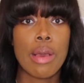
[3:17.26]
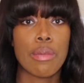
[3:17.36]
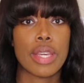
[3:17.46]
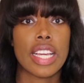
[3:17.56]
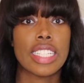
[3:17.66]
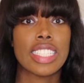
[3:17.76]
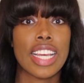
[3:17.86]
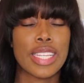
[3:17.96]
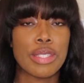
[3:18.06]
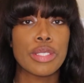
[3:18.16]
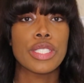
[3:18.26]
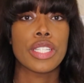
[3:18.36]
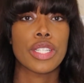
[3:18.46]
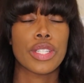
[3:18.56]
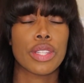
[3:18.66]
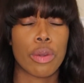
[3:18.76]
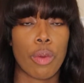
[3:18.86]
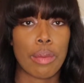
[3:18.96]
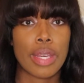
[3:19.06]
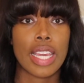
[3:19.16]
because they use the
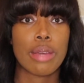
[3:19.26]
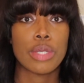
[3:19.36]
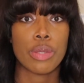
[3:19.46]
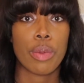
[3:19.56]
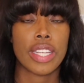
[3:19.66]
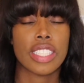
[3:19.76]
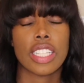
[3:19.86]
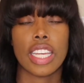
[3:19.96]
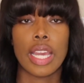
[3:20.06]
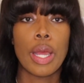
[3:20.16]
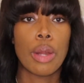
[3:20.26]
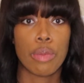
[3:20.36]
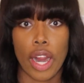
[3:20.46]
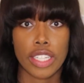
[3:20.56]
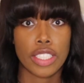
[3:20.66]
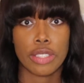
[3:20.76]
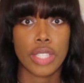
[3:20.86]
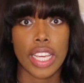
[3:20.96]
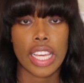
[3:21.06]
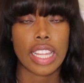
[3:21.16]
webcam to basically proctor you
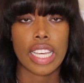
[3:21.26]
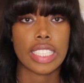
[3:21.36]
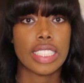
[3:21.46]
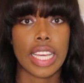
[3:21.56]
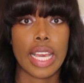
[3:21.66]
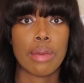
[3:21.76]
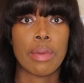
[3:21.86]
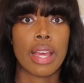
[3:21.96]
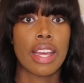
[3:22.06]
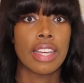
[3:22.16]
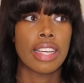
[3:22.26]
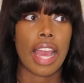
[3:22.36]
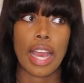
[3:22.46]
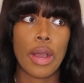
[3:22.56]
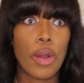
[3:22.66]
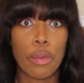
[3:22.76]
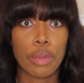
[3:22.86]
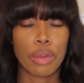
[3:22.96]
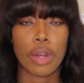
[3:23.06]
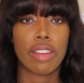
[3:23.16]
taking the exam at home
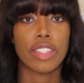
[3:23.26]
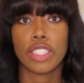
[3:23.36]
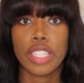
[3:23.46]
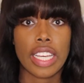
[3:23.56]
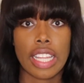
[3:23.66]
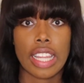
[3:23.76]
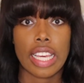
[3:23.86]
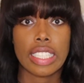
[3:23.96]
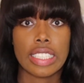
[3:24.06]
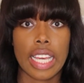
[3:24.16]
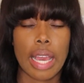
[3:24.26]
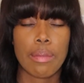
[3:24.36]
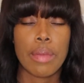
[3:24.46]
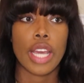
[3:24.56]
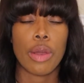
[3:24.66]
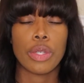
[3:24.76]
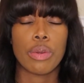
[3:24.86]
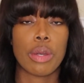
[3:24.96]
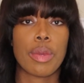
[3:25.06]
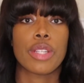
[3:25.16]
or wherever you're taking the exam. So you
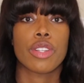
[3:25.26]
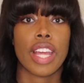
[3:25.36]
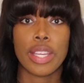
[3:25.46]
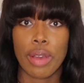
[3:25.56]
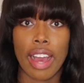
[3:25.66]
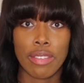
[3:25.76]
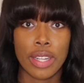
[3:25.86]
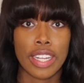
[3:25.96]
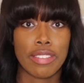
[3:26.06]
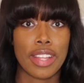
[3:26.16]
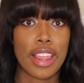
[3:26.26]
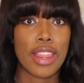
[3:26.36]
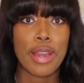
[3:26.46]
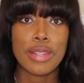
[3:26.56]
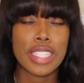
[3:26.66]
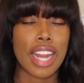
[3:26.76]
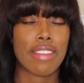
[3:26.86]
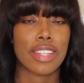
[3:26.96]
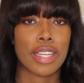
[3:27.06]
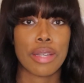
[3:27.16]
want to make sure that you have one of those and
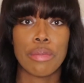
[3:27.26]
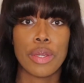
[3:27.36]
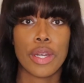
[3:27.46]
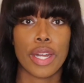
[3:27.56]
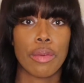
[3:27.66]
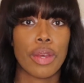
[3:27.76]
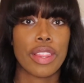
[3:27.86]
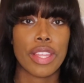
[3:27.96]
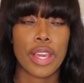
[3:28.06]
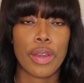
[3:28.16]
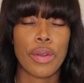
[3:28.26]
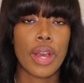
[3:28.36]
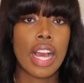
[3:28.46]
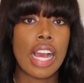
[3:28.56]
have a good computer with you.